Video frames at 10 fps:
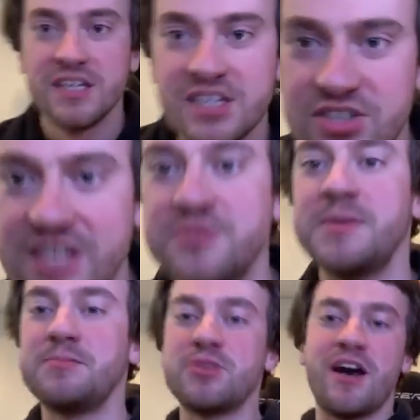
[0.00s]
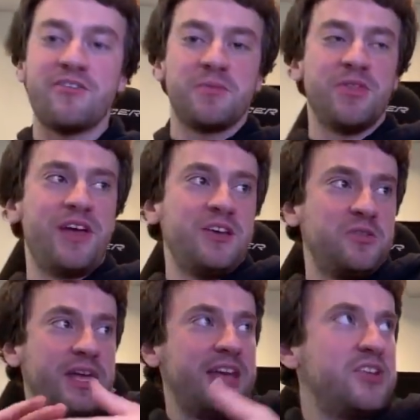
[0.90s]
Congrats for being profitable. Thank you,
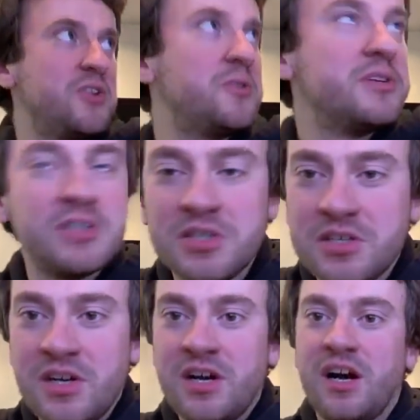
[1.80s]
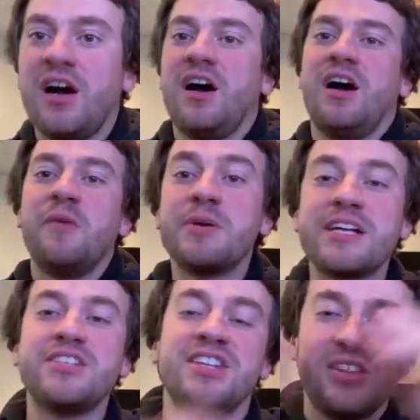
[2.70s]
thank you. Uh, we
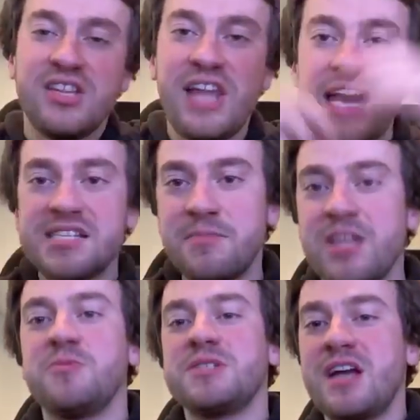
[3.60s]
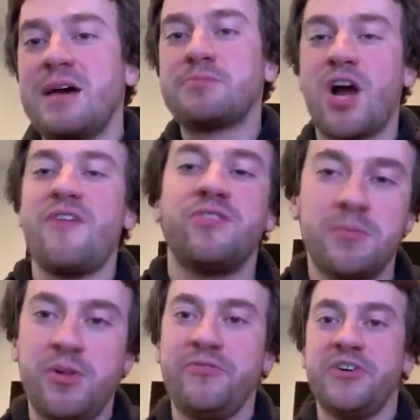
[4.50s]
actually, last month was not
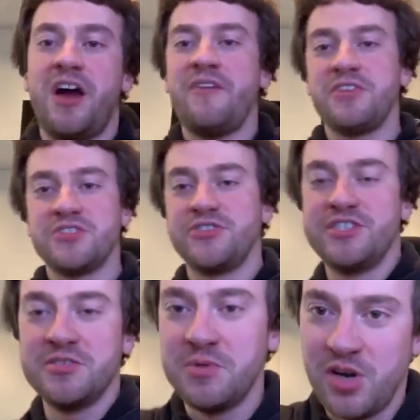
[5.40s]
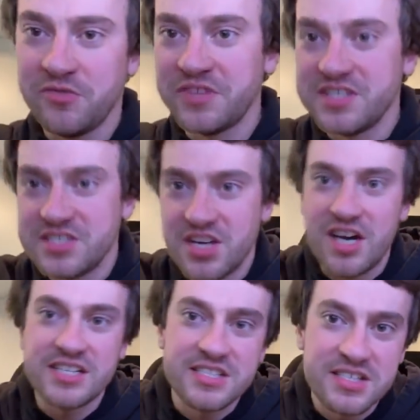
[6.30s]
profitable for obvious reasons we don't have to
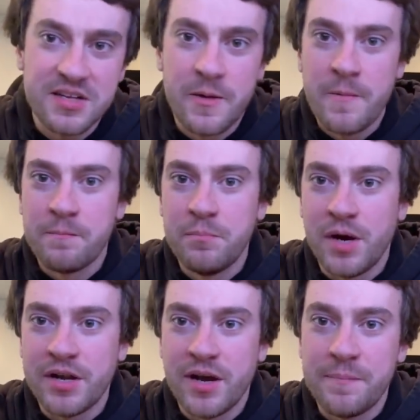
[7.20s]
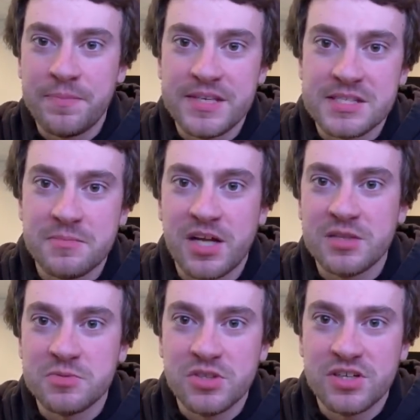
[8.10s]
discuss. But um, this
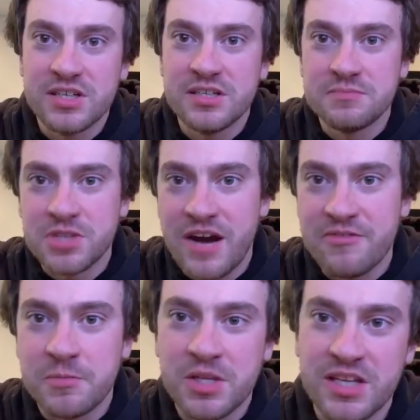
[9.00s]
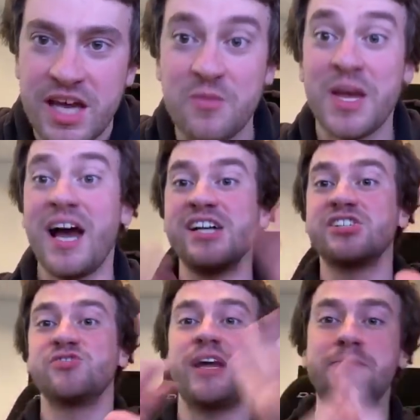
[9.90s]
month we're looking profitable again. We hired
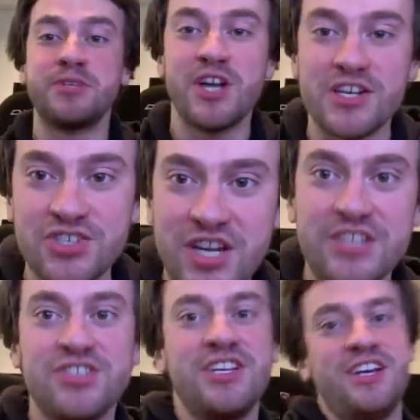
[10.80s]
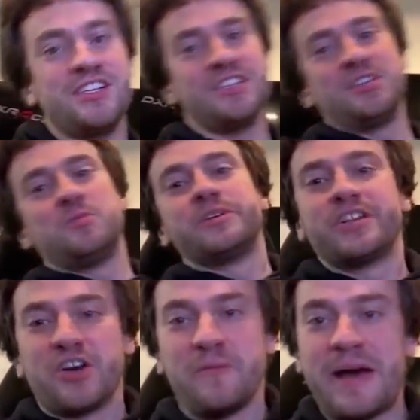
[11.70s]
a great production engineer. We're
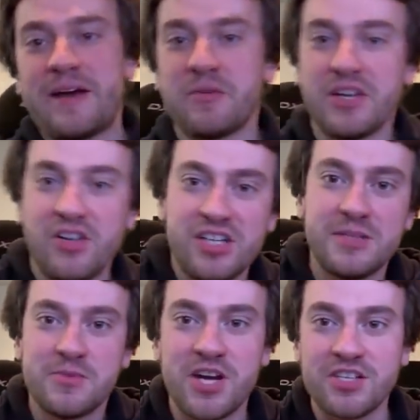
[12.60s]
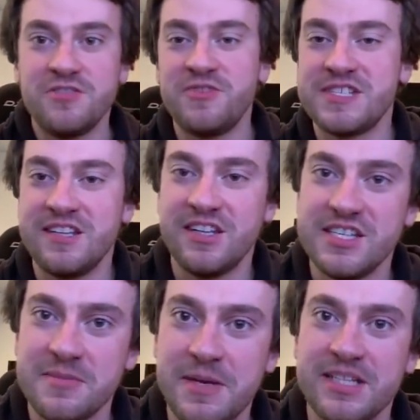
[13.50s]
going to go back. We're going to look at the production
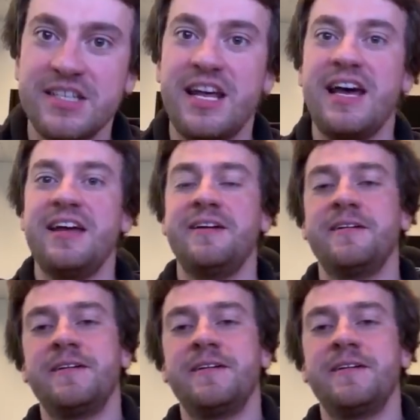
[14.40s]
facilities a bit today.